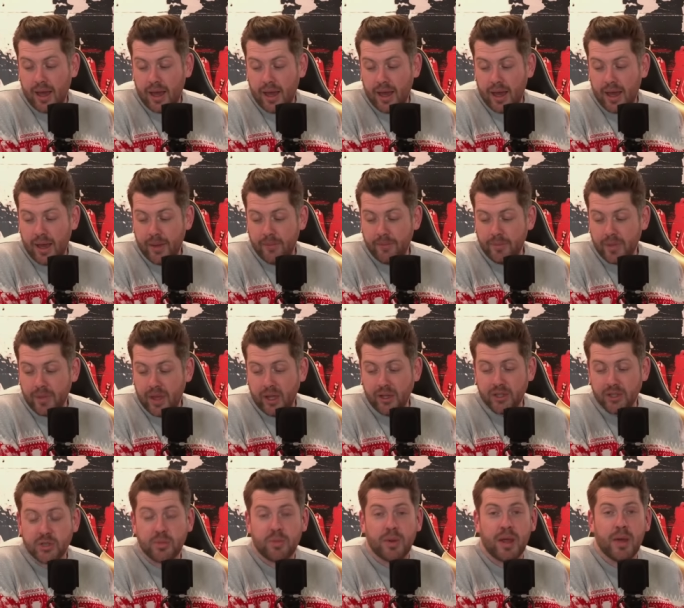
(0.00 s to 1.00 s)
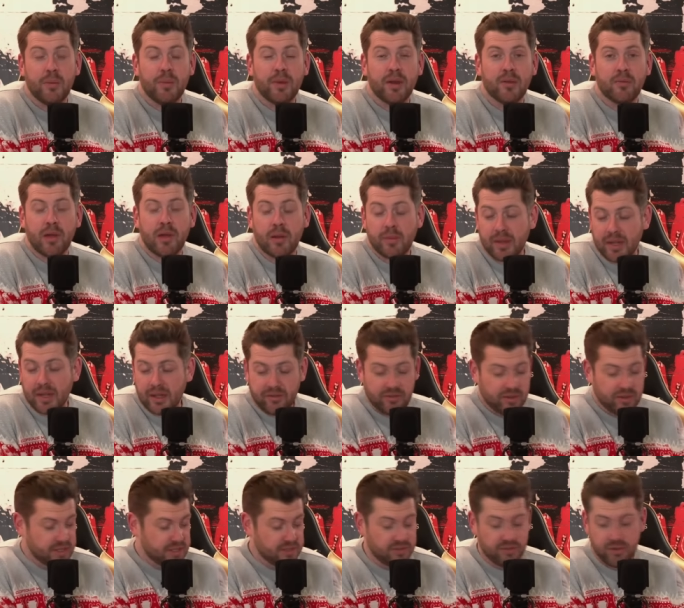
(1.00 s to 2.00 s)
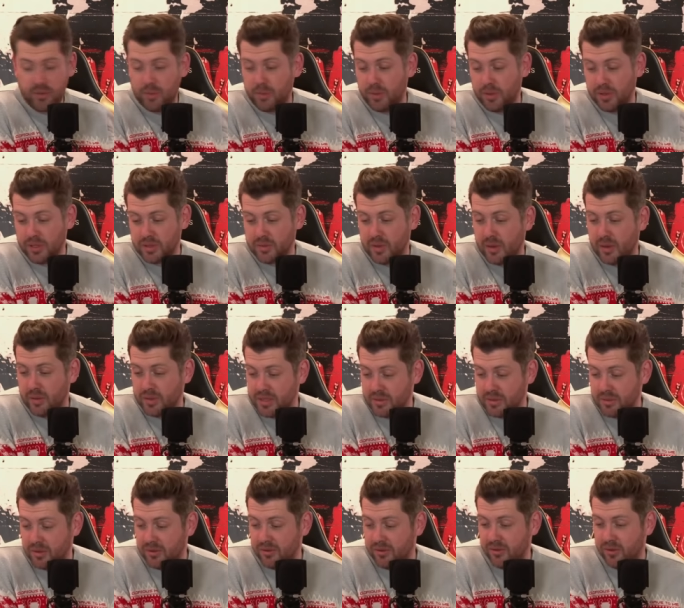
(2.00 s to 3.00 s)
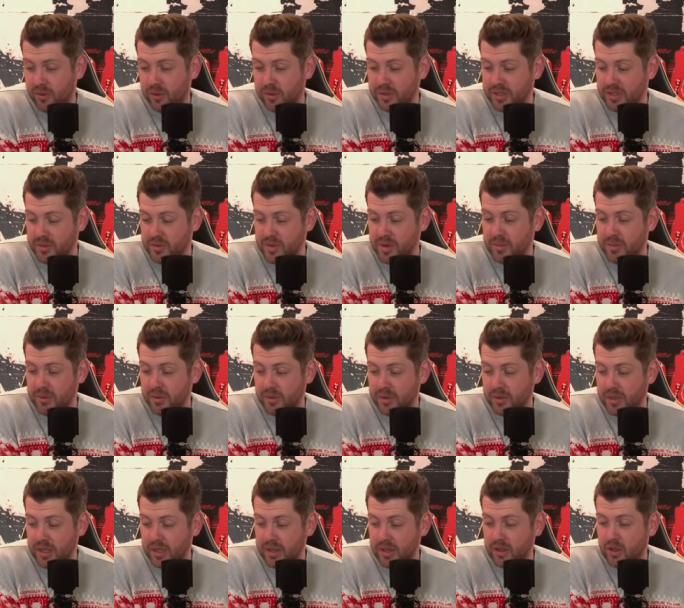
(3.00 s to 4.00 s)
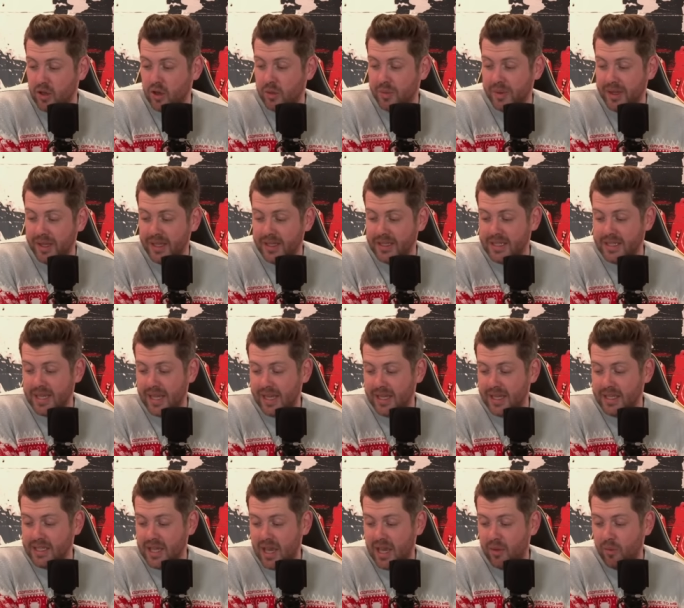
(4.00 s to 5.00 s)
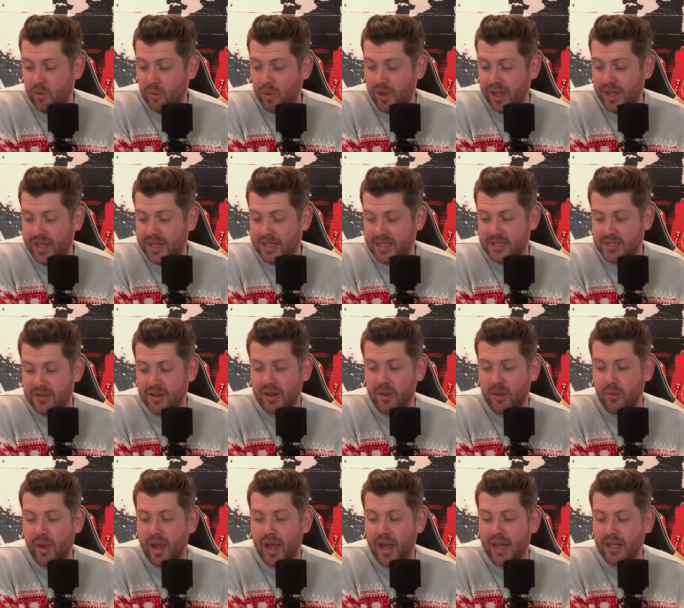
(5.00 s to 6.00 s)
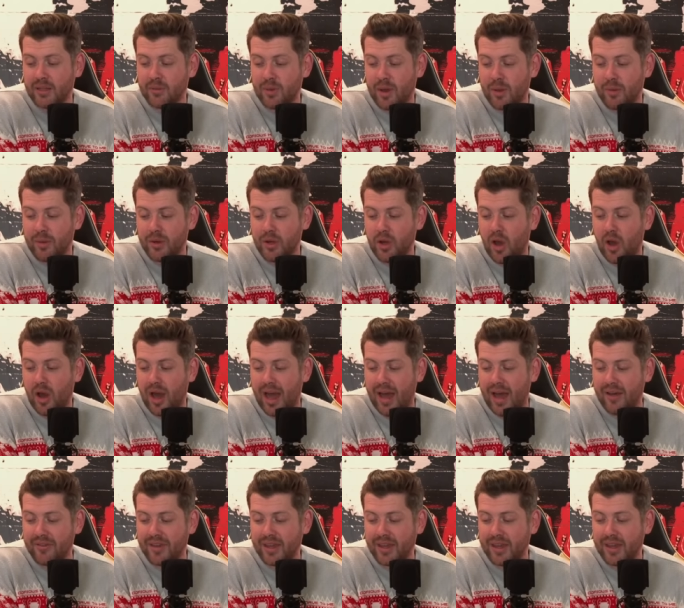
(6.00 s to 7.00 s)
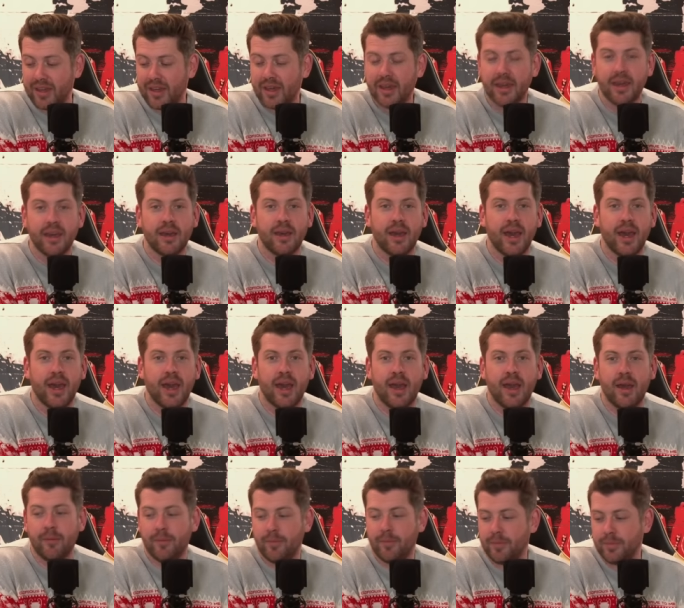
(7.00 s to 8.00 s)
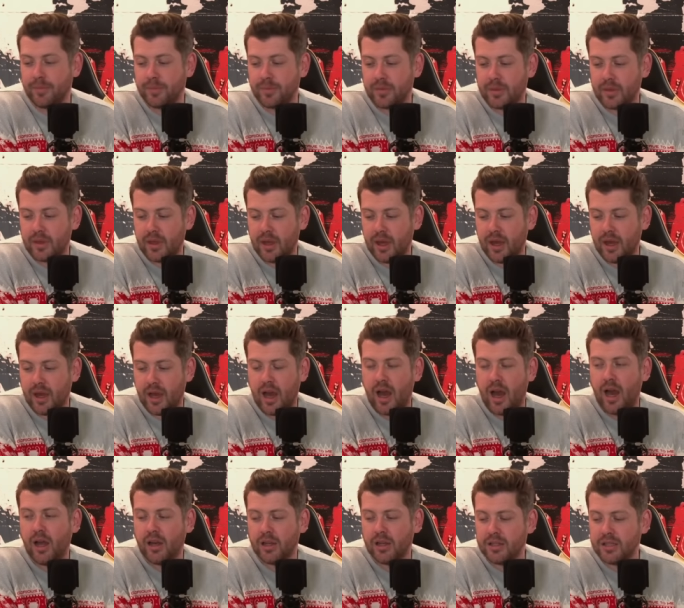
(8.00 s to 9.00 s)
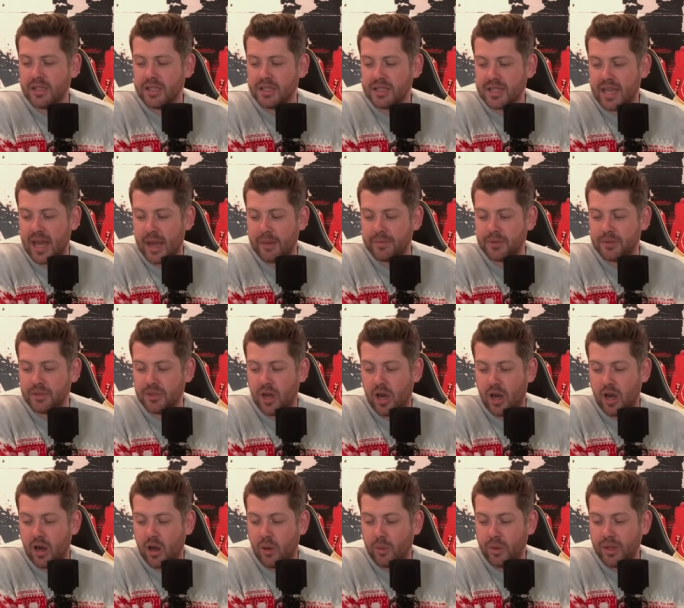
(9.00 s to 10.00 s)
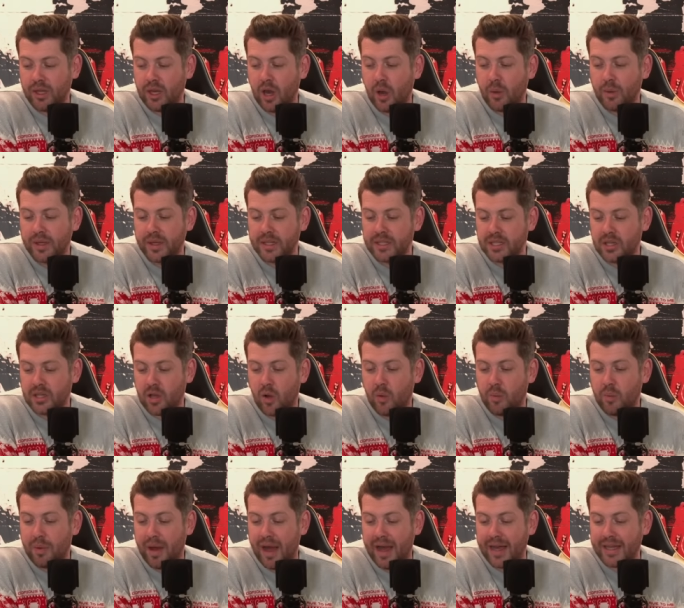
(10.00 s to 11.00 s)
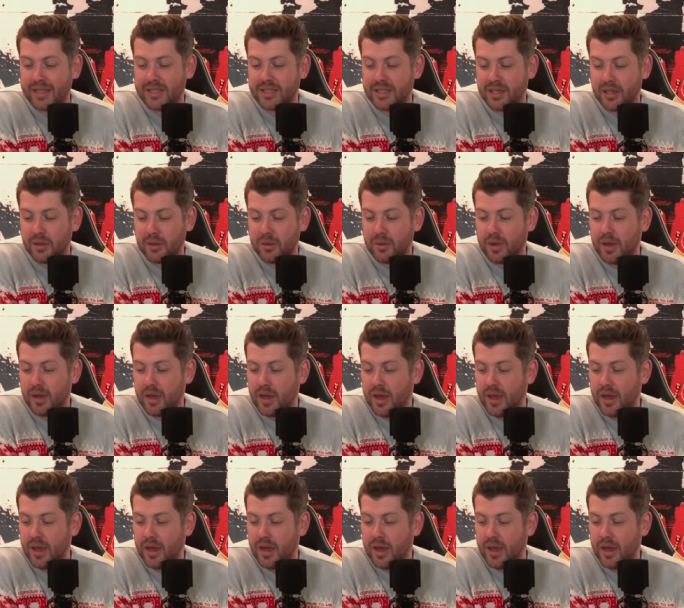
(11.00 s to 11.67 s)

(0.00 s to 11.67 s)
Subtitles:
I also play a bit of Premier League fantasy football as well, which I'm looking forward to rebooting in the coming days and weeks. Is there any world where we're not having Haaland as captain, or are we going to go back to